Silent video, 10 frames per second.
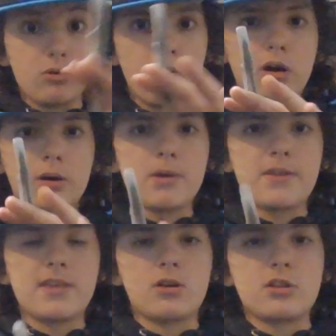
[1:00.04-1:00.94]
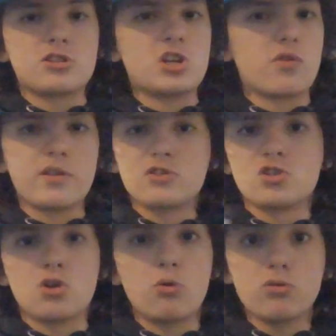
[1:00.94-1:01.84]
longer be a thing on the channel. They
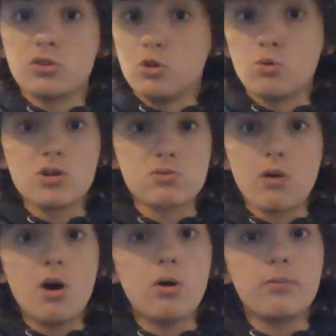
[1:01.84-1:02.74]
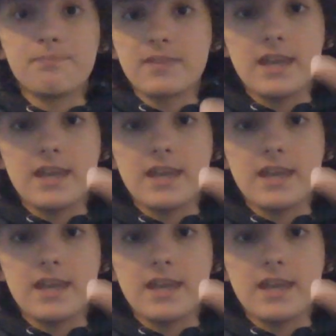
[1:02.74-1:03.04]
just don't do as well,